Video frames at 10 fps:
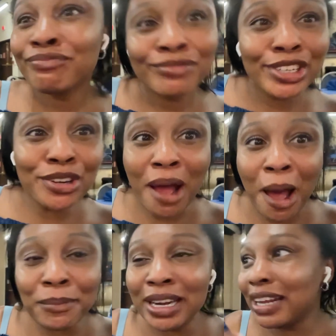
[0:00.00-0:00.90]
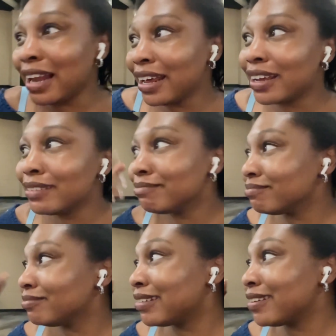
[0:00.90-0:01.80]
you know how many like
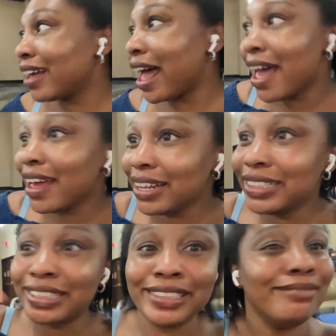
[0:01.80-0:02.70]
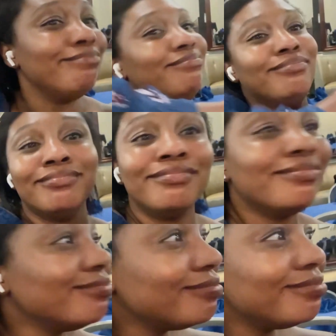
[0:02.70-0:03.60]
eggs and
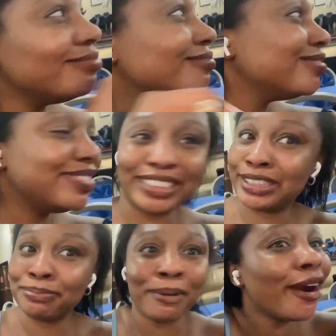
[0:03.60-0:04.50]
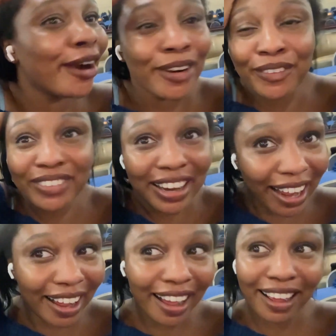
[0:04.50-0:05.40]
sperm, like,
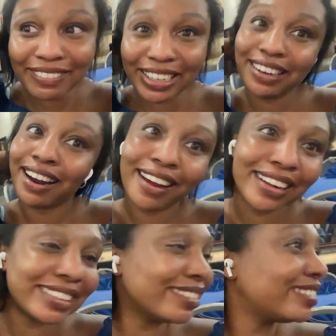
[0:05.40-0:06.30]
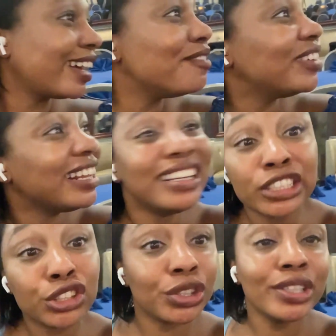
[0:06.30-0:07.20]
I mean, I hate to say it, but it's
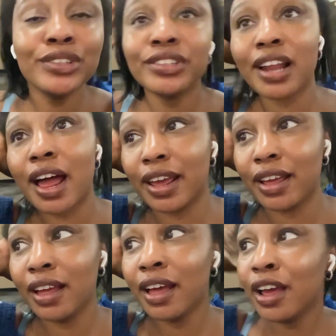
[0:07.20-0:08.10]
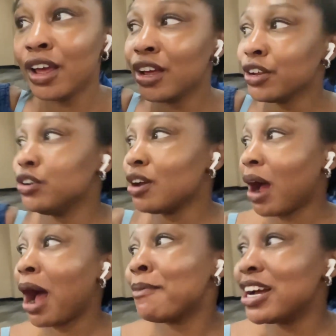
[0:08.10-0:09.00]
the truth. Like, you know
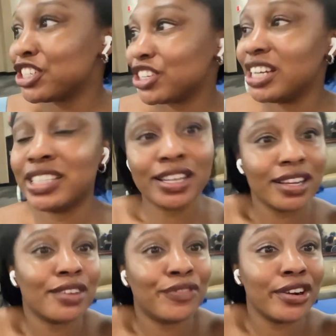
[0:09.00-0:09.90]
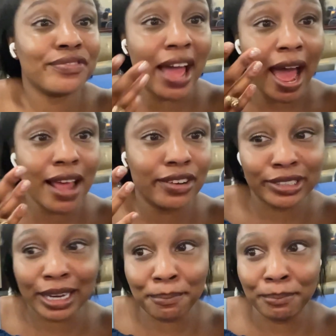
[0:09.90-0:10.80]
how much it took for that. There's
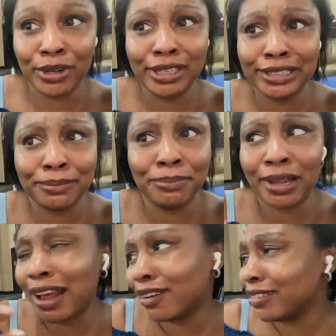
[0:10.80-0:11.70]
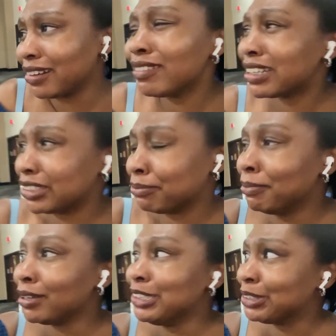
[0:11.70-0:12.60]
like millions of, I don't, I don't think there's
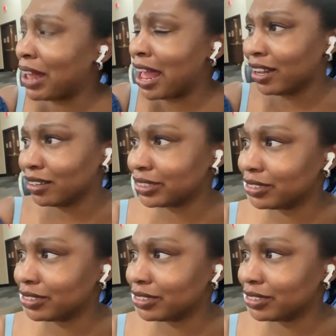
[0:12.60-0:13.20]
millions of eggs.